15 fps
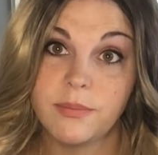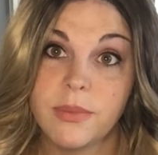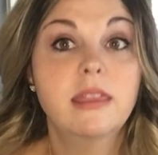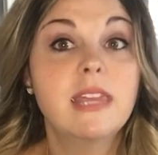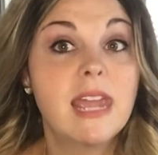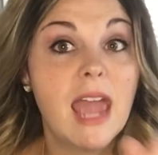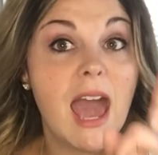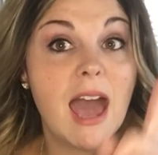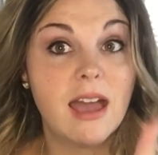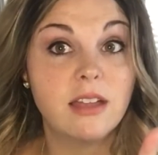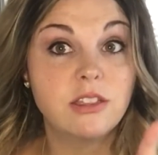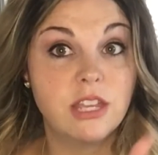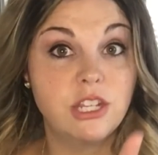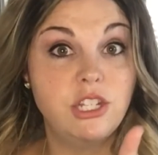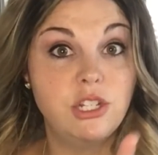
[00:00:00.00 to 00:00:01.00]
They
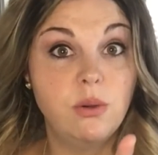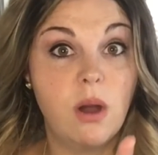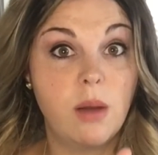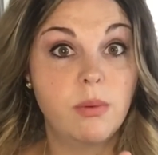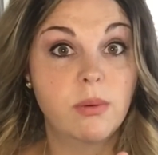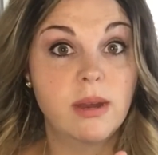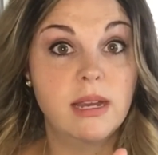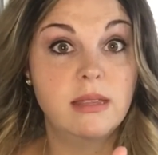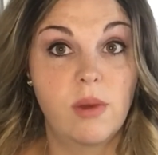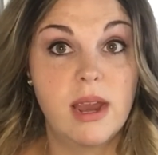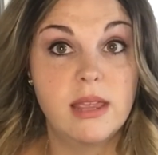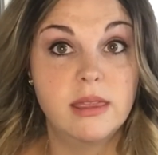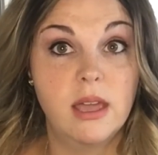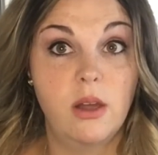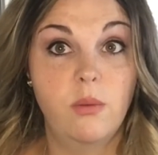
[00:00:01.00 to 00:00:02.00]
do operate in the
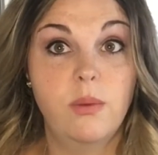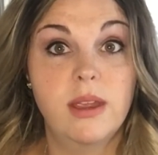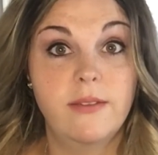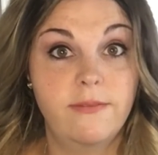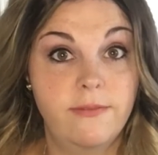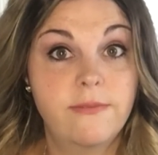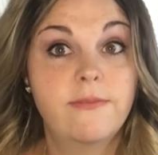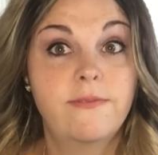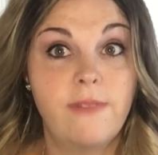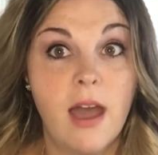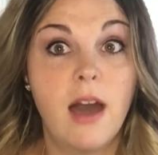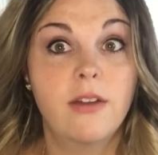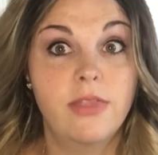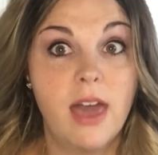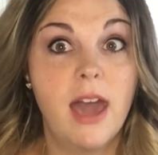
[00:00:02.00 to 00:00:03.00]
rain though. We
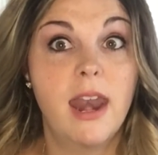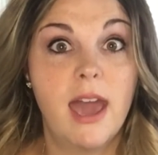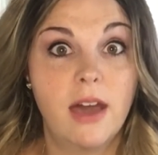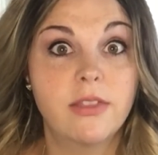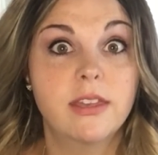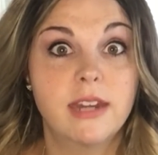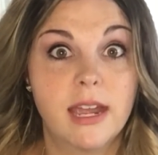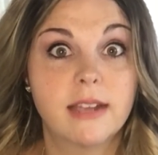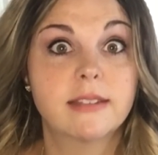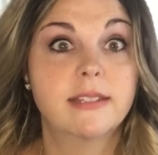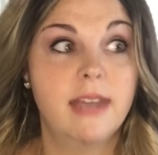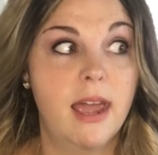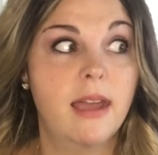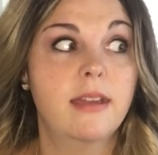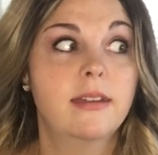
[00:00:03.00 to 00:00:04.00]
found that out the next
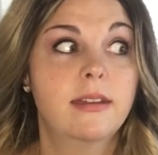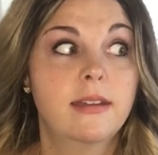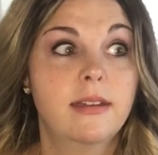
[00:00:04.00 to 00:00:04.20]
day.